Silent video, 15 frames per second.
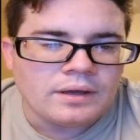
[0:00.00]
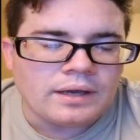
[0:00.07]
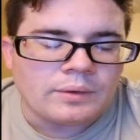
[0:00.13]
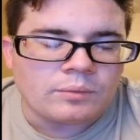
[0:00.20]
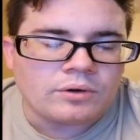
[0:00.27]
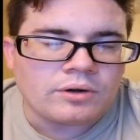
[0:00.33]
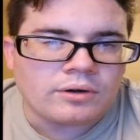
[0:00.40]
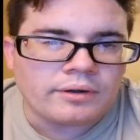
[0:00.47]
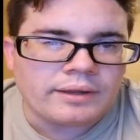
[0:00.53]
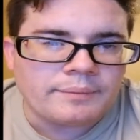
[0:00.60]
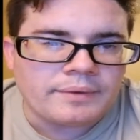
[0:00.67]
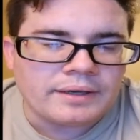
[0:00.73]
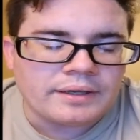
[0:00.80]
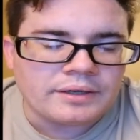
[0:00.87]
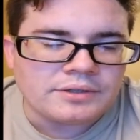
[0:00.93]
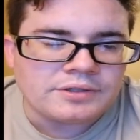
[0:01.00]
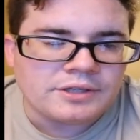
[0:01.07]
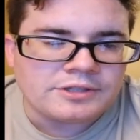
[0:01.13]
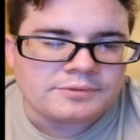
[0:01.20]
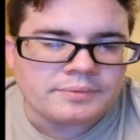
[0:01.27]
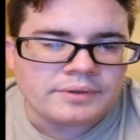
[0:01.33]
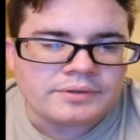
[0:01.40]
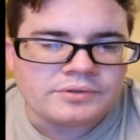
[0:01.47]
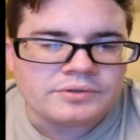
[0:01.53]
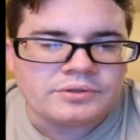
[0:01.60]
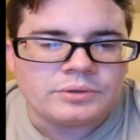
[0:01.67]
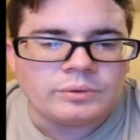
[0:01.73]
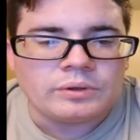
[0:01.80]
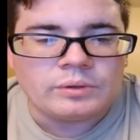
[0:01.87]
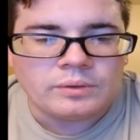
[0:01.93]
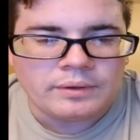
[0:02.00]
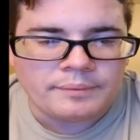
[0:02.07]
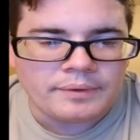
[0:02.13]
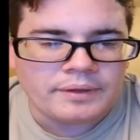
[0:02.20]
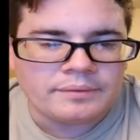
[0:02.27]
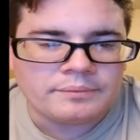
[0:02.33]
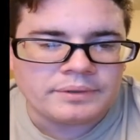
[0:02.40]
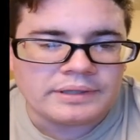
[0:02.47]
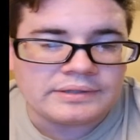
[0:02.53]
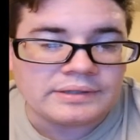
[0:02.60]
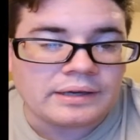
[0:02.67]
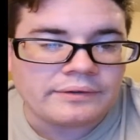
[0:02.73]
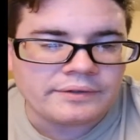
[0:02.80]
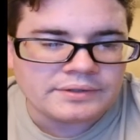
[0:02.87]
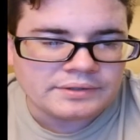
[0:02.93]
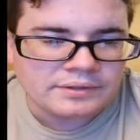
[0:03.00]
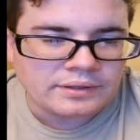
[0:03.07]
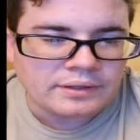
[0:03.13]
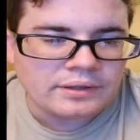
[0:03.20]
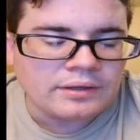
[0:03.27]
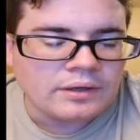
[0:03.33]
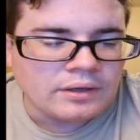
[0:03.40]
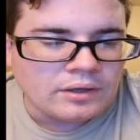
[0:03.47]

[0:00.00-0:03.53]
And we're currently making adjustments to equipment because obviously